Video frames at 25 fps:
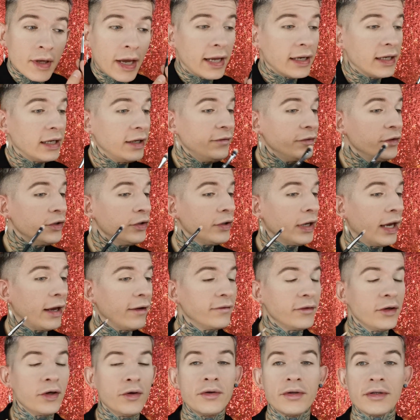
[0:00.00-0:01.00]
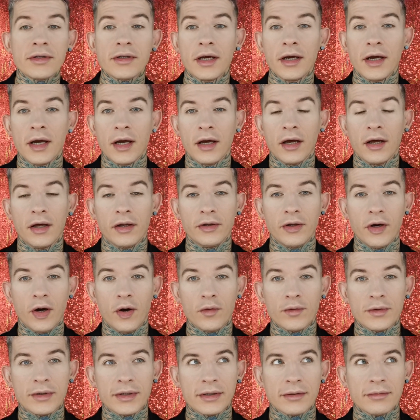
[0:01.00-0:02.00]
And if you have used
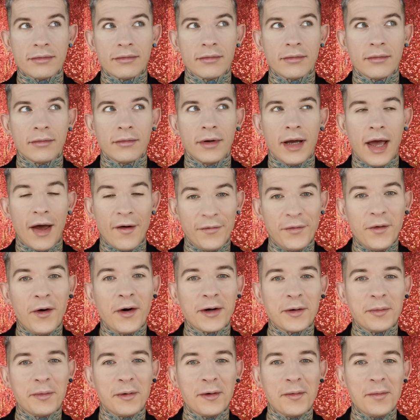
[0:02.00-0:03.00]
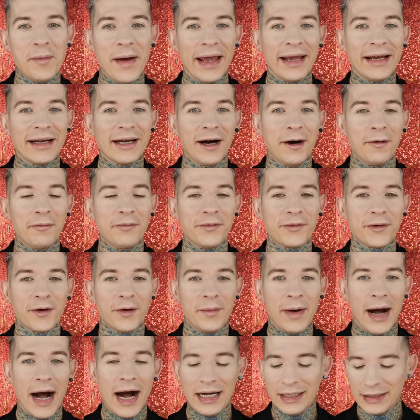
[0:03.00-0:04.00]
those affordable makeup
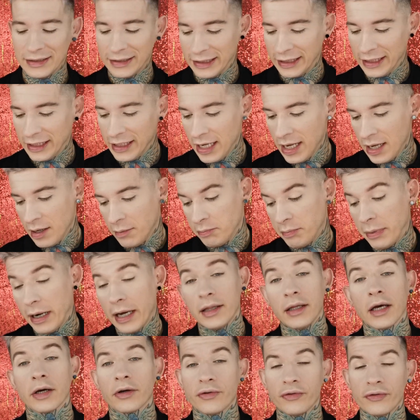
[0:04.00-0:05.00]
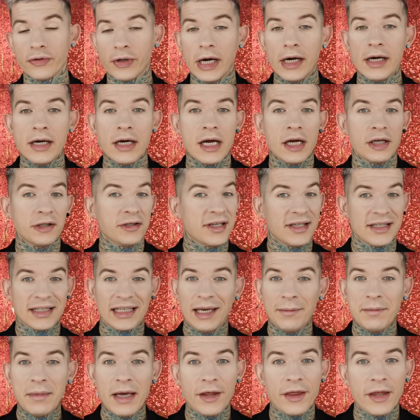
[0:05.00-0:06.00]
from Aldi by Lacura,
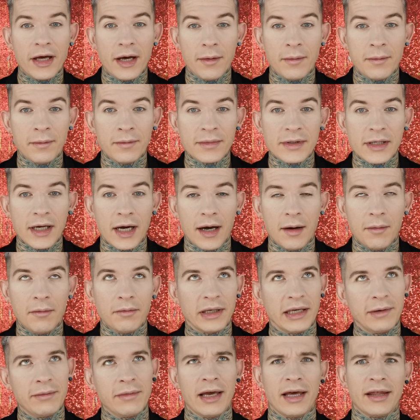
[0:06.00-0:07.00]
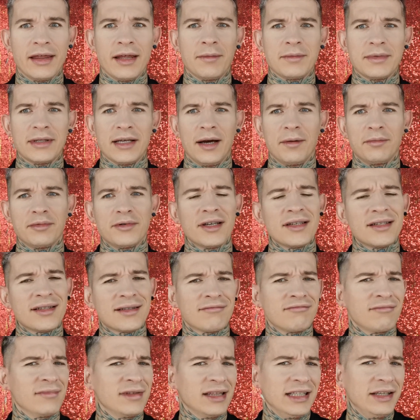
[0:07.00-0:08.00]
just give me a thumbs up,
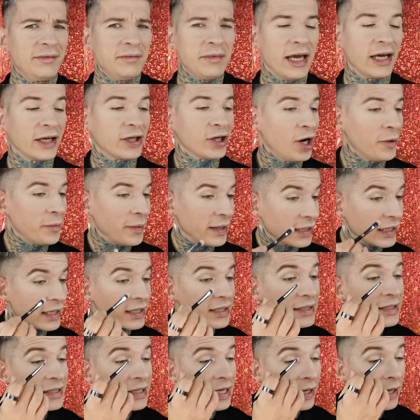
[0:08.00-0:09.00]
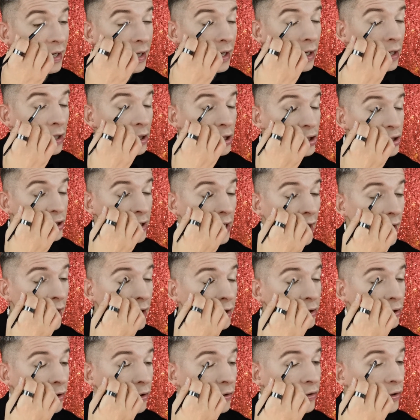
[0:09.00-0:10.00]
just leave me a comment and
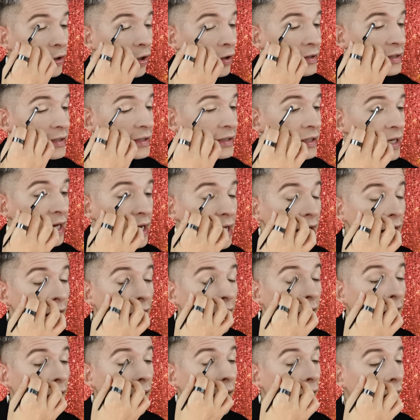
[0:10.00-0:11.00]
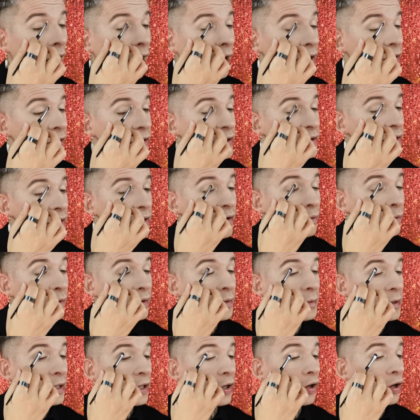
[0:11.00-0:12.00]
share your thoughts
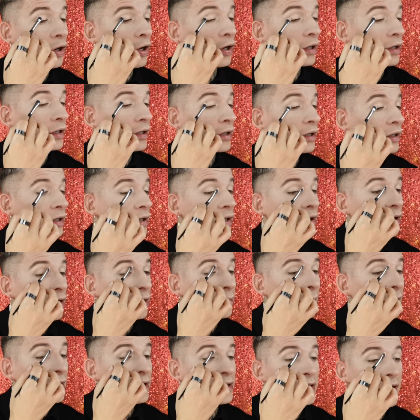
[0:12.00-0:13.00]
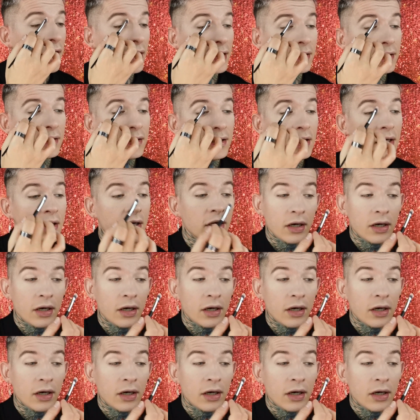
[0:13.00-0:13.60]
with me on my channel,